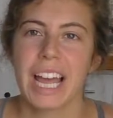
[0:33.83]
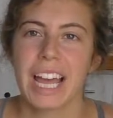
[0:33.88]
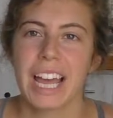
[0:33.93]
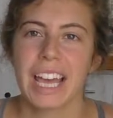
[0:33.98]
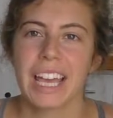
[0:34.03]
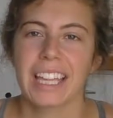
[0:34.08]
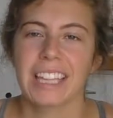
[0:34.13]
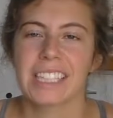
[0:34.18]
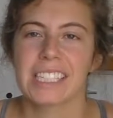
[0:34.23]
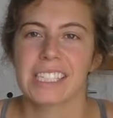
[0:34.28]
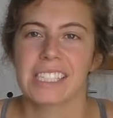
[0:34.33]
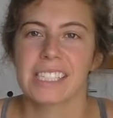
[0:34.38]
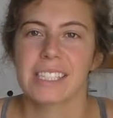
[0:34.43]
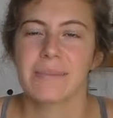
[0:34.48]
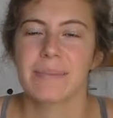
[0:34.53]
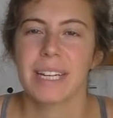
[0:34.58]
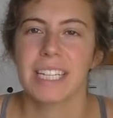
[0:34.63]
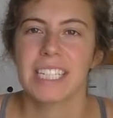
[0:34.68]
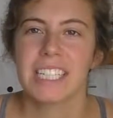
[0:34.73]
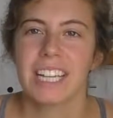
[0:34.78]
And this is
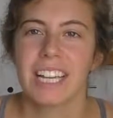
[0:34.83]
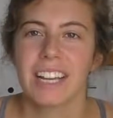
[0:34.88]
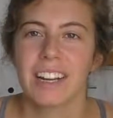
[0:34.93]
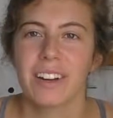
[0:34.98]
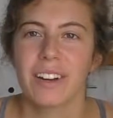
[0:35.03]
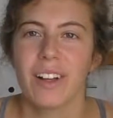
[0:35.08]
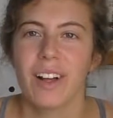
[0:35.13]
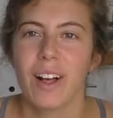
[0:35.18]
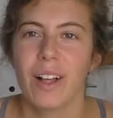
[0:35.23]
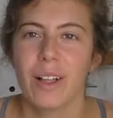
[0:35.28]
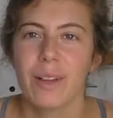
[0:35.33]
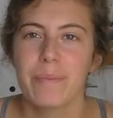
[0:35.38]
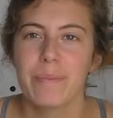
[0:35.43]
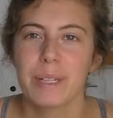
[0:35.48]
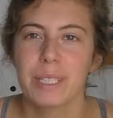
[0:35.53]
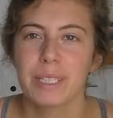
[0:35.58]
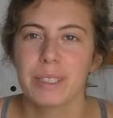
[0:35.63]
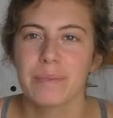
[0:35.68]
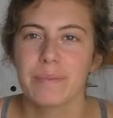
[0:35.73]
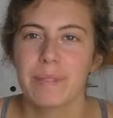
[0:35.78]
my channel, All Up
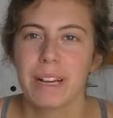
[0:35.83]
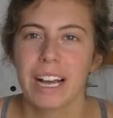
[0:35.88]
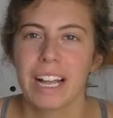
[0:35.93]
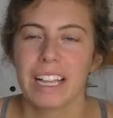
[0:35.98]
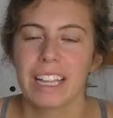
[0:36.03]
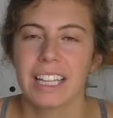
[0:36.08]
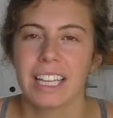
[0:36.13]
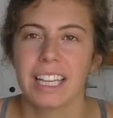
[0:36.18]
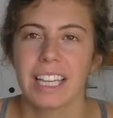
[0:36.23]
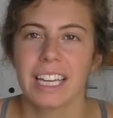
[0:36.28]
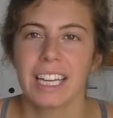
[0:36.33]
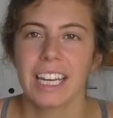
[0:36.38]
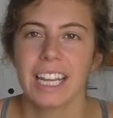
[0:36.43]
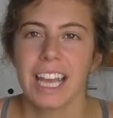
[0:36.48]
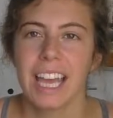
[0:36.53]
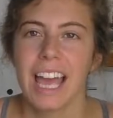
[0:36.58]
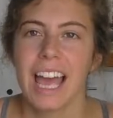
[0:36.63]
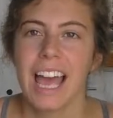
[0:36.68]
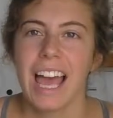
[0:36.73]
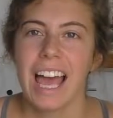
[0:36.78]
in Your Melon,
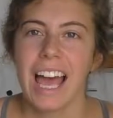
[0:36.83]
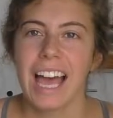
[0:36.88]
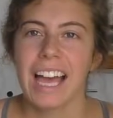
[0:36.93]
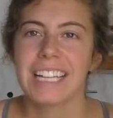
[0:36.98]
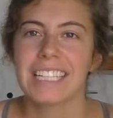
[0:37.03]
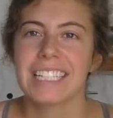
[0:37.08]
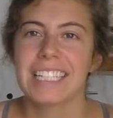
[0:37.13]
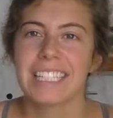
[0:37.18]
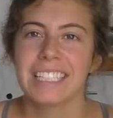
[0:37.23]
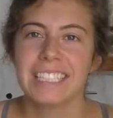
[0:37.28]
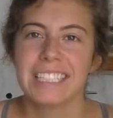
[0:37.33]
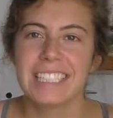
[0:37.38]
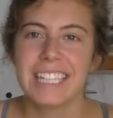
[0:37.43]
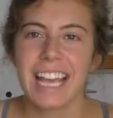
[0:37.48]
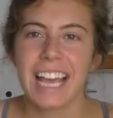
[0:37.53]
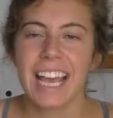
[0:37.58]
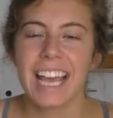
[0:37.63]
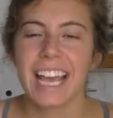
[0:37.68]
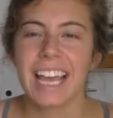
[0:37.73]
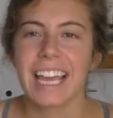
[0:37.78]
and
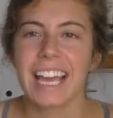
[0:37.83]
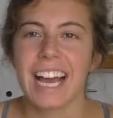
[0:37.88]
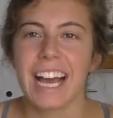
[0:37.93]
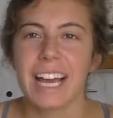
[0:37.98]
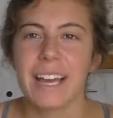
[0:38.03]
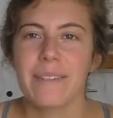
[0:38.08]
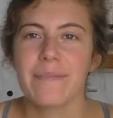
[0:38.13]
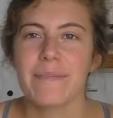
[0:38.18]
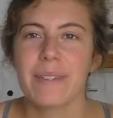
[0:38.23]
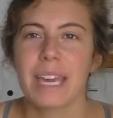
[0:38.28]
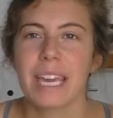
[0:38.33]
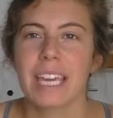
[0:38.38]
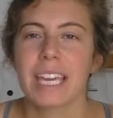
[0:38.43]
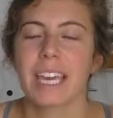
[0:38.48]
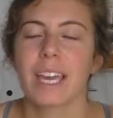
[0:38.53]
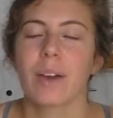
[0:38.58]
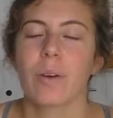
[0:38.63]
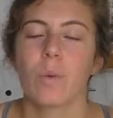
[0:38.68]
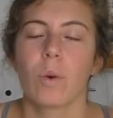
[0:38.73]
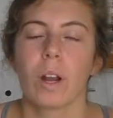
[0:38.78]
today I am
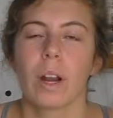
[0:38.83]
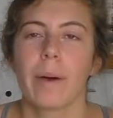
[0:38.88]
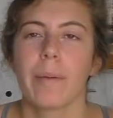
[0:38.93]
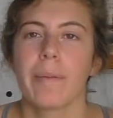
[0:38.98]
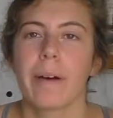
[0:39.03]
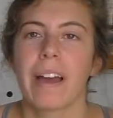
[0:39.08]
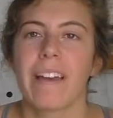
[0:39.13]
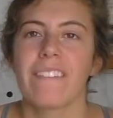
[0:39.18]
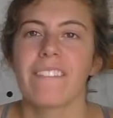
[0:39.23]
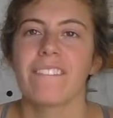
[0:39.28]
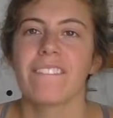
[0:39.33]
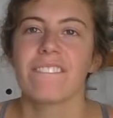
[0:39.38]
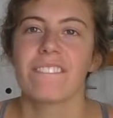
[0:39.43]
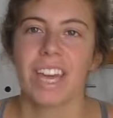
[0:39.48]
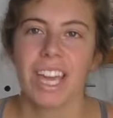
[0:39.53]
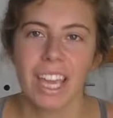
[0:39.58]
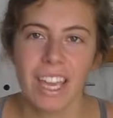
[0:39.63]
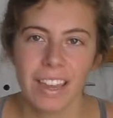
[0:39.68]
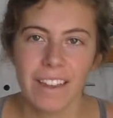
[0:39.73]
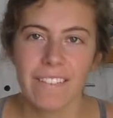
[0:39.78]
making one of my
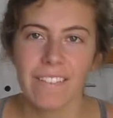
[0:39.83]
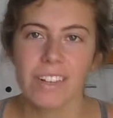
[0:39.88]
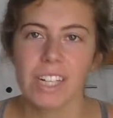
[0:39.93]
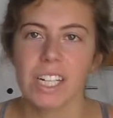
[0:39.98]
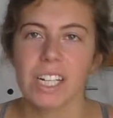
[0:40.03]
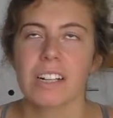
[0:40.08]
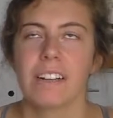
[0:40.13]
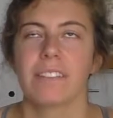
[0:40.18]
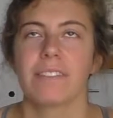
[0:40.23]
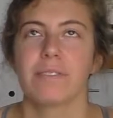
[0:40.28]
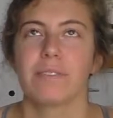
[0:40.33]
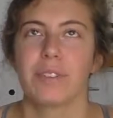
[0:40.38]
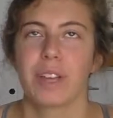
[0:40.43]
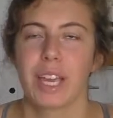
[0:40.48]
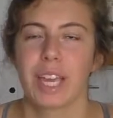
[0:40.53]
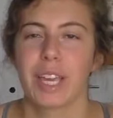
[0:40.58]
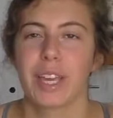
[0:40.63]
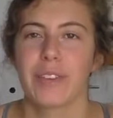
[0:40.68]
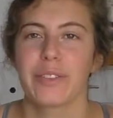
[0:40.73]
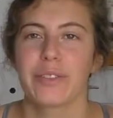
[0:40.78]

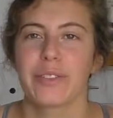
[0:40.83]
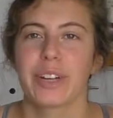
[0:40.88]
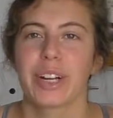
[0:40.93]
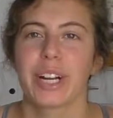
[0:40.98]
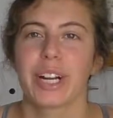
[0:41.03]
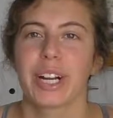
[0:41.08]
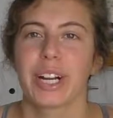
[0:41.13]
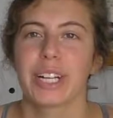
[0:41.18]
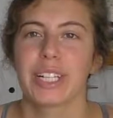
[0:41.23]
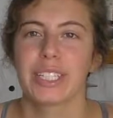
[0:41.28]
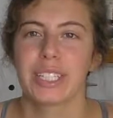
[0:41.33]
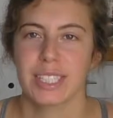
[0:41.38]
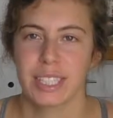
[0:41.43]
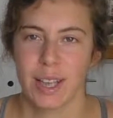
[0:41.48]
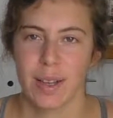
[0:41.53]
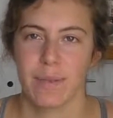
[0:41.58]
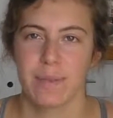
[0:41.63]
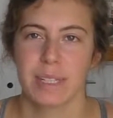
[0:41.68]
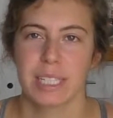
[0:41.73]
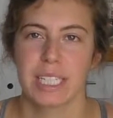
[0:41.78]
favorite
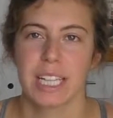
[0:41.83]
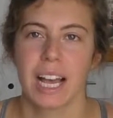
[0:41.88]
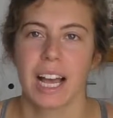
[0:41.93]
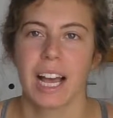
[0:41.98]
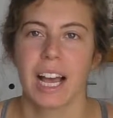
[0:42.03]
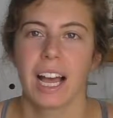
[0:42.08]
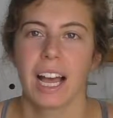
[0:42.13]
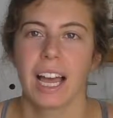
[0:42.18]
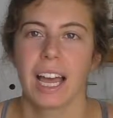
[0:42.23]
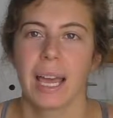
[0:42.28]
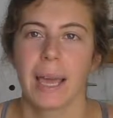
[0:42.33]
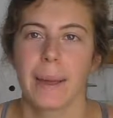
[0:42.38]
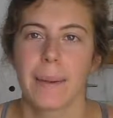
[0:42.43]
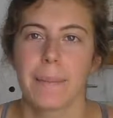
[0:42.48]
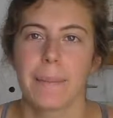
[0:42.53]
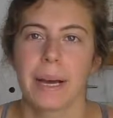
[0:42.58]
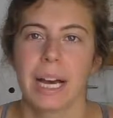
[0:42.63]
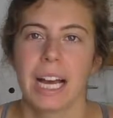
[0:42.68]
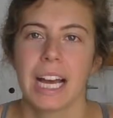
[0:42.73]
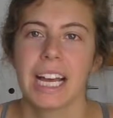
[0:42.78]

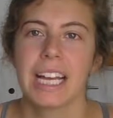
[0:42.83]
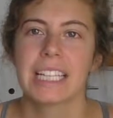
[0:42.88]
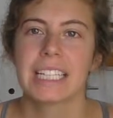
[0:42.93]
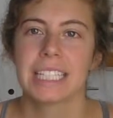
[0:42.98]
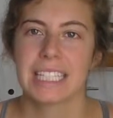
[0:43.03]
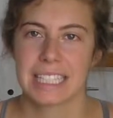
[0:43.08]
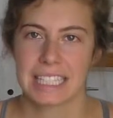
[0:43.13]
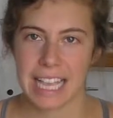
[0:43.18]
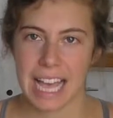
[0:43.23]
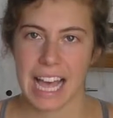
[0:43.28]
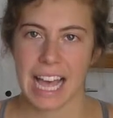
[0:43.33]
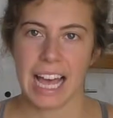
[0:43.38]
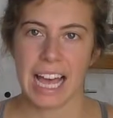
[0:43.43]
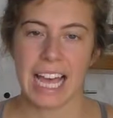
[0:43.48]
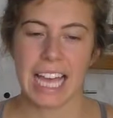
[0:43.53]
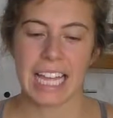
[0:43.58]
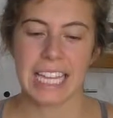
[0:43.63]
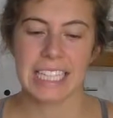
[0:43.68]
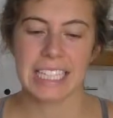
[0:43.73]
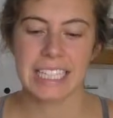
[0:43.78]
summertime
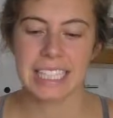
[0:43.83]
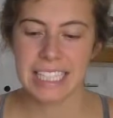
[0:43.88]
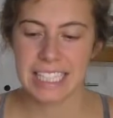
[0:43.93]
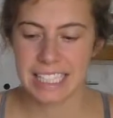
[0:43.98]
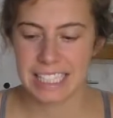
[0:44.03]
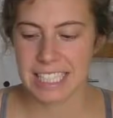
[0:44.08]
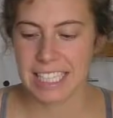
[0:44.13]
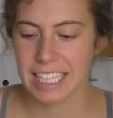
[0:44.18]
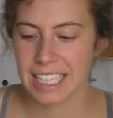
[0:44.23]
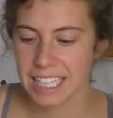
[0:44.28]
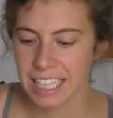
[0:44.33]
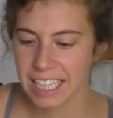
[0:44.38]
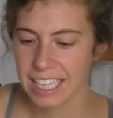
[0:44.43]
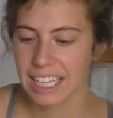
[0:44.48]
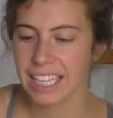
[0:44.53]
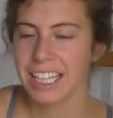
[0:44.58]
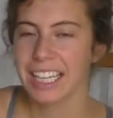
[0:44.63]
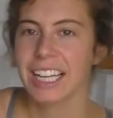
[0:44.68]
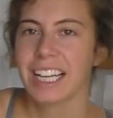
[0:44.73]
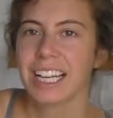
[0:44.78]
sides,
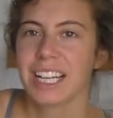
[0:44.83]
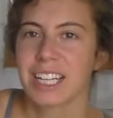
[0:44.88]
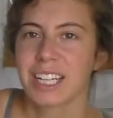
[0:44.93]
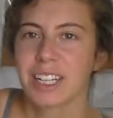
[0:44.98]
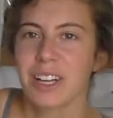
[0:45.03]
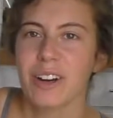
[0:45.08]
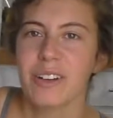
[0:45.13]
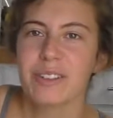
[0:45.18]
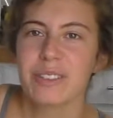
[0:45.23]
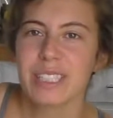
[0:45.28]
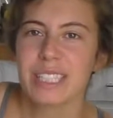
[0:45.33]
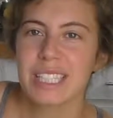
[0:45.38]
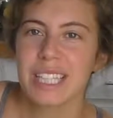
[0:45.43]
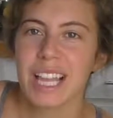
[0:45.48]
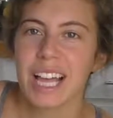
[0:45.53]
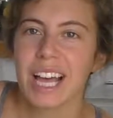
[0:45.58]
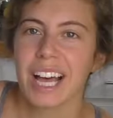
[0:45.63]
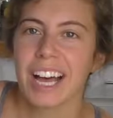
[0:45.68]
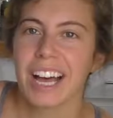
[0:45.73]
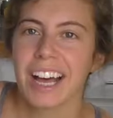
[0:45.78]

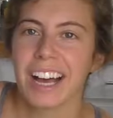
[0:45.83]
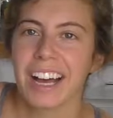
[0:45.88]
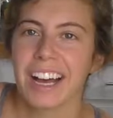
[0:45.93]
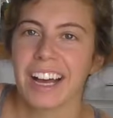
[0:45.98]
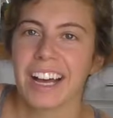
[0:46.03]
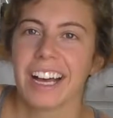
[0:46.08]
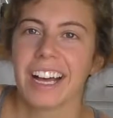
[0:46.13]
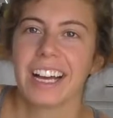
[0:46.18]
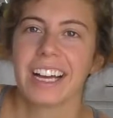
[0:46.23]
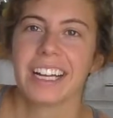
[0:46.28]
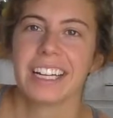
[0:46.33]
coleslaw.